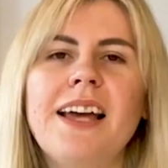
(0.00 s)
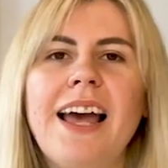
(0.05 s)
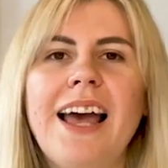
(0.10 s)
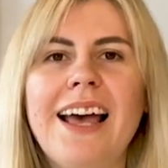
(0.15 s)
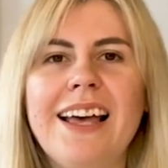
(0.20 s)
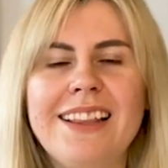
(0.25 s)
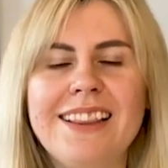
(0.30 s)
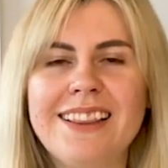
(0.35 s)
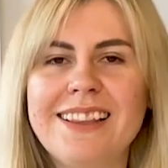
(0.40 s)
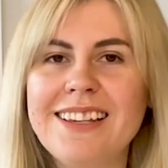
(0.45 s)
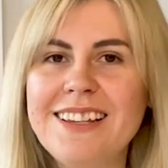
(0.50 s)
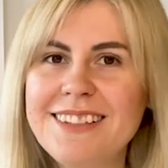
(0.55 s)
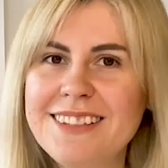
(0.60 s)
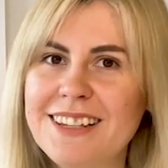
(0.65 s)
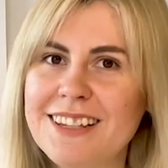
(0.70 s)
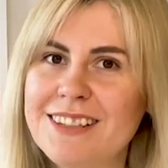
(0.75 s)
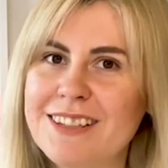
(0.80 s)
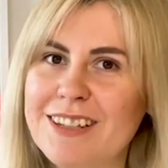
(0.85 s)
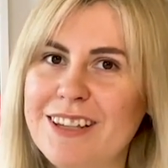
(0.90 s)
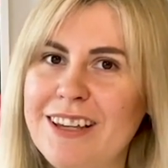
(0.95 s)
And this
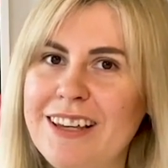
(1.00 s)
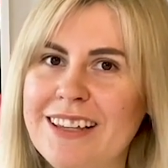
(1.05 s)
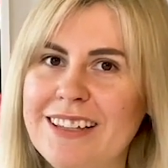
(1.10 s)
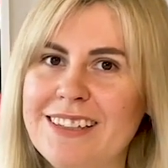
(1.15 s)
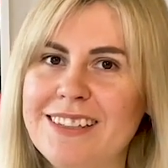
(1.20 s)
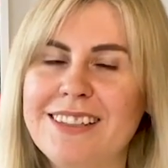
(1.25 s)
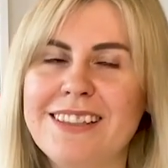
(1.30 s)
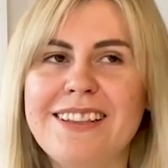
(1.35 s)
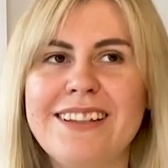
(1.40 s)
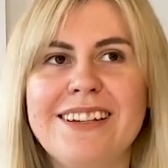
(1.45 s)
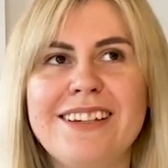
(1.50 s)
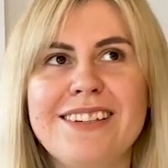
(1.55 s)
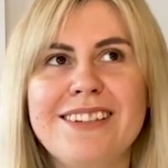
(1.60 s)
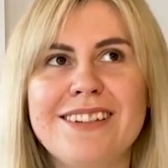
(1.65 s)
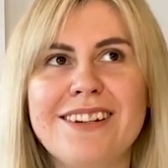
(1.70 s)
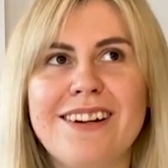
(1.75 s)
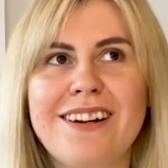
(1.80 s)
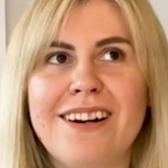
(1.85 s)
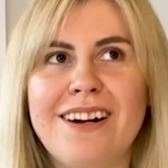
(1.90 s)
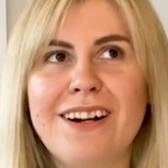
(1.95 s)
is it. These
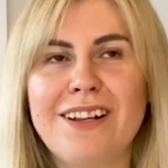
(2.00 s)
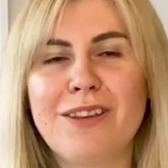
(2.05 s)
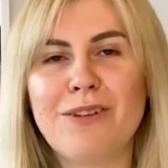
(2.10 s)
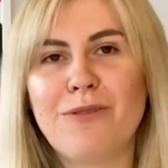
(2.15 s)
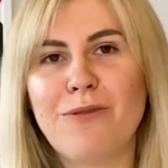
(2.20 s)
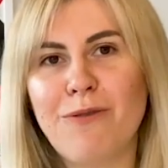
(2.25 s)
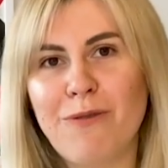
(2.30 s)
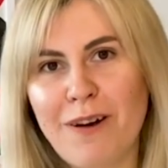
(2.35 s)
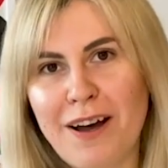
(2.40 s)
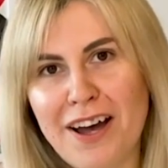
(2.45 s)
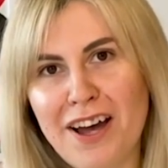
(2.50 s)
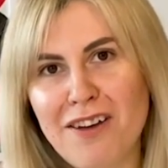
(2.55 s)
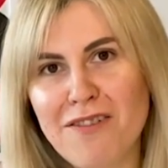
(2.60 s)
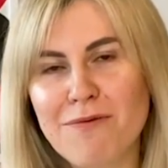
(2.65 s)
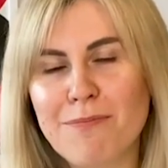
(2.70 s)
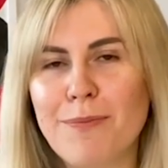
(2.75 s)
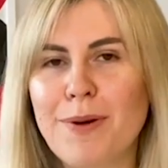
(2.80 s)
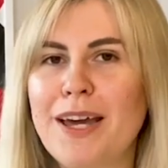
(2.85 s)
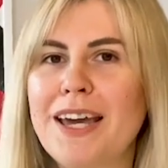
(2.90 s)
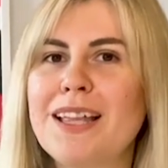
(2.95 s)
are the
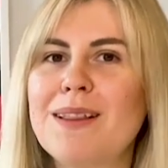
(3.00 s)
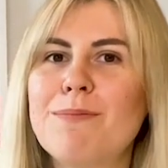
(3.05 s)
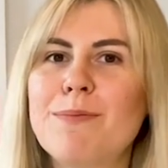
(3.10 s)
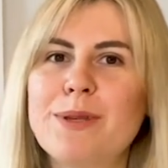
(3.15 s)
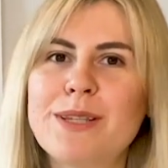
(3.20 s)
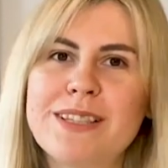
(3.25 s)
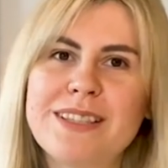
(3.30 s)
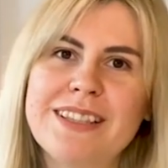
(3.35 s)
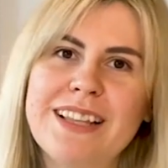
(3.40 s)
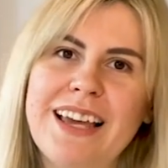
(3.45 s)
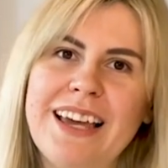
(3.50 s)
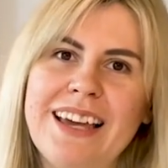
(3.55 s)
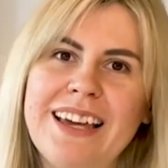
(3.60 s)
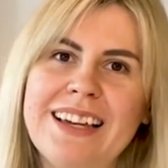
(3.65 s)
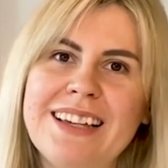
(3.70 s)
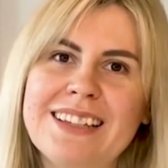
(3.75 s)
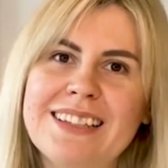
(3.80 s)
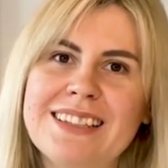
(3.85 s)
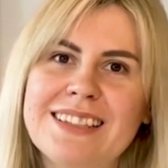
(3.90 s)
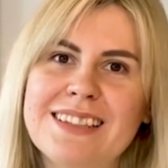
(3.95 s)
5 main
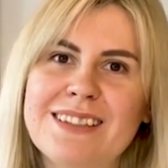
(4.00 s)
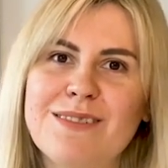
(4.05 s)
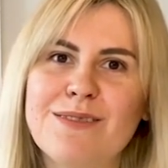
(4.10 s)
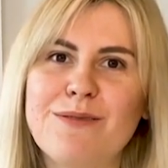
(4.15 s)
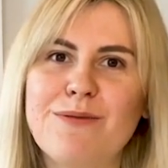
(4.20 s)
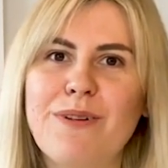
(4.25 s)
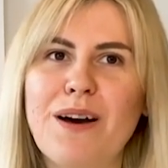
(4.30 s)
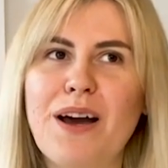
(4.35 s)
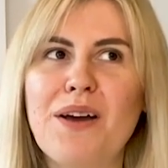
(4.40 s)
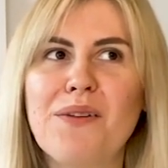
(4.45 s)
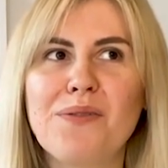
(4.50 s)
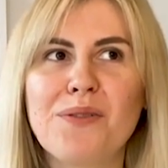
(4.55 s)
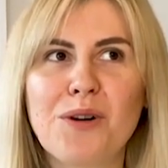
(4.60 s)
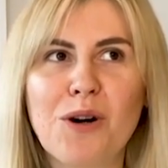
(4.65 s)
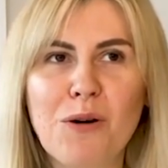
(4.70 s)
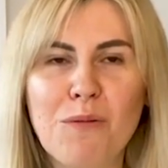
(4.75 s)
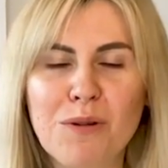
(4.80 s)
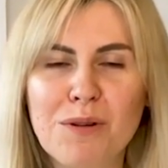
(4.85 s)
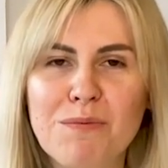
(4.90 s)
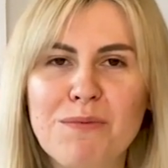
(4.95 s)
mistakes, 5
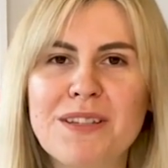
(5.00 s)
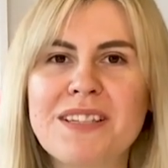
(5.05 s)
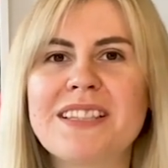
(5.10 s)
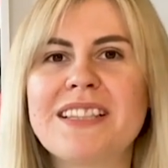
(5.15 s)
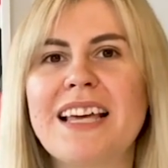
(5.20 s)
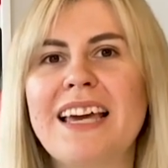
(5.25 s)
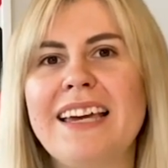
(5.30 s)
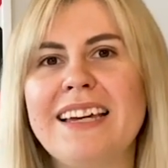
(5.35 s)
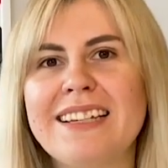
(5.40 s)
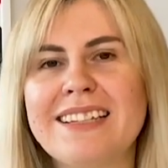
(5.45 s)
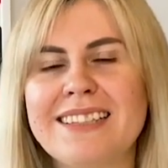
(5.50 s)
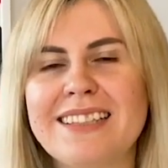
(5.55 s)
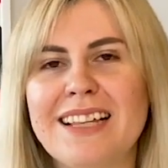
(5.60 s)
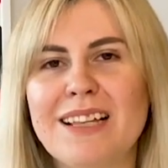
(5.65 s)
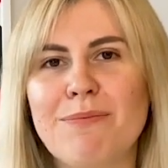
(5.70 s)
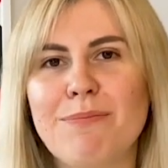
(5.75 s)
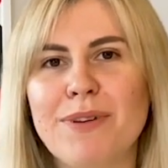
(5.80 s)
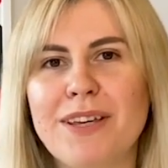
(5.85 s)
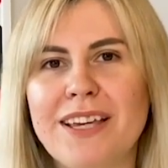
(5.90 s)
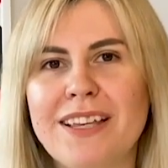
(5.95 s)
common mistakes
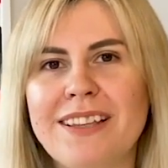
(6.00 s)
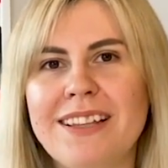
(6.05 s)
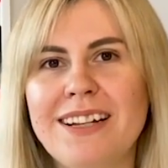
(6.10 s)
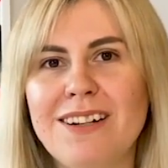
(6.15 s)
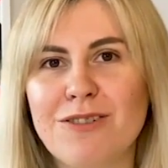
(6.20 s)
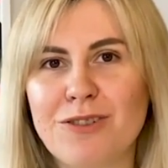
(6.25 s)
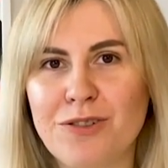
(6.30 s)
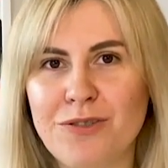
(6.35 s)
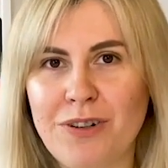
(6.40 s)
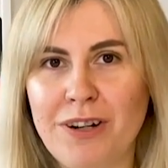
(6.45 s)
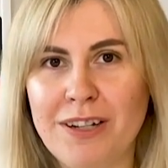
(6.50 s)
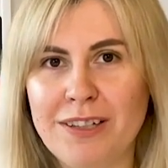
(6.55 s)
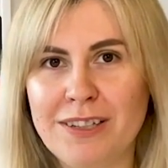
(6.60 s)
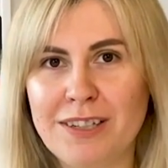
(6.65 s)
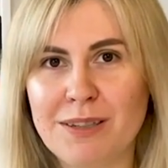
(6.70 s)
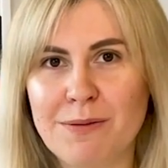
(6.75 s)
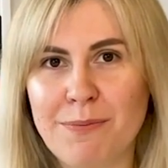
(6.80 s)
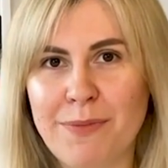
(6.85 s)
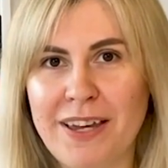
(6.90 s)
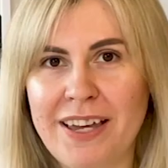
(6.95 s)
that beginner
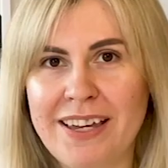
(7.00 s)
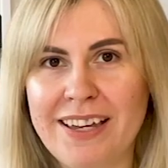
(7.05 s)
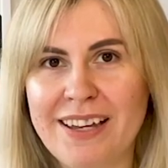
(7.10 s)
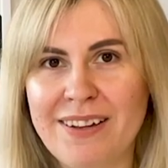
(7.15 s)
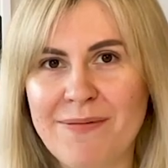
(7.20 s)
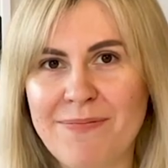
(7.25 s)
illustrators make.